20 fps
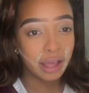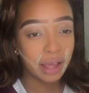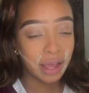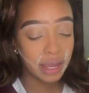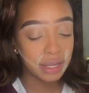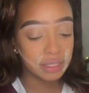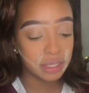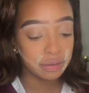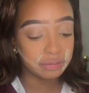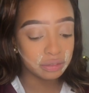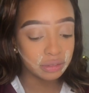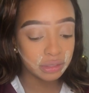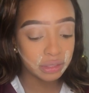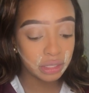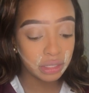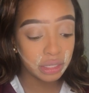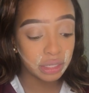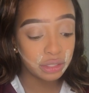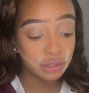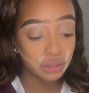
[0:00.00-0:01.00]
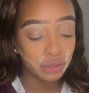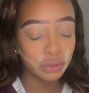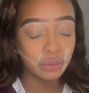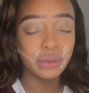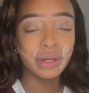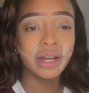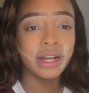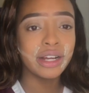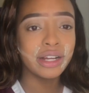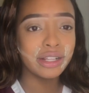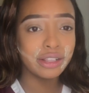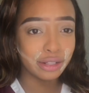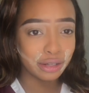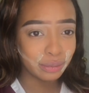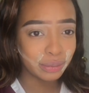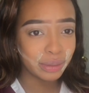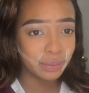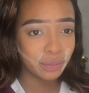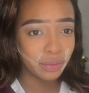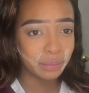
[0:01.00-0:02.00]
I definitely do wear a
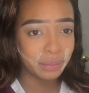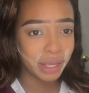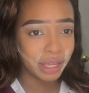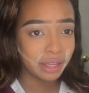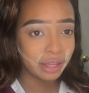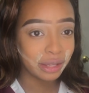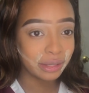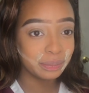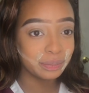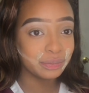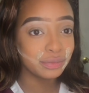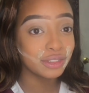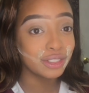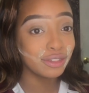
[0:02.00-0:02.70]
little bit more makeup